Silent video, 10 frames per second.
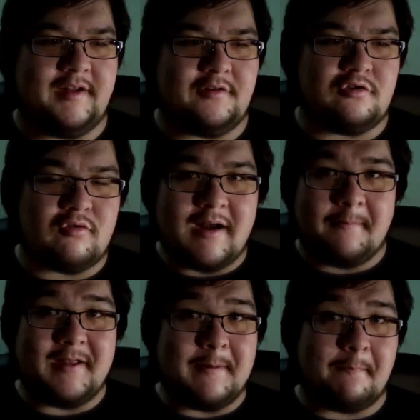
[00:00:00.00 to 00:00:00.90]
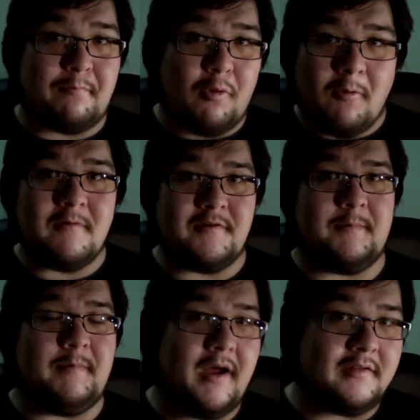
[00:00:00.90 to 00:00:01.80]
incredibly
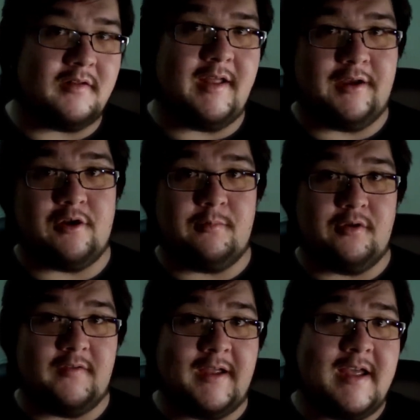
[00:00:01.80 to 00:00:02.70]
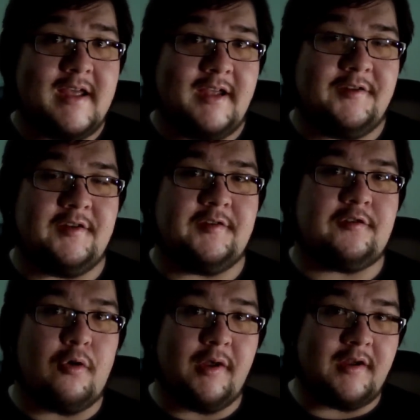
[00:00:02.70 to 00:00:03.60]
important about the Lego Movie is it's a
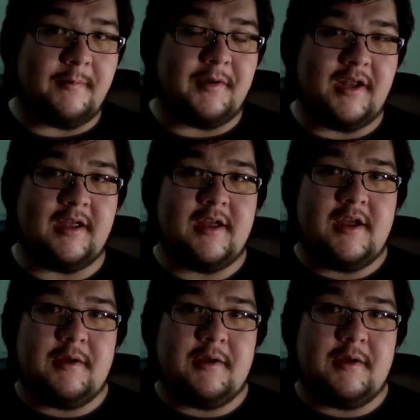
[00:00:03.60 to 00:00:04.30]
toy company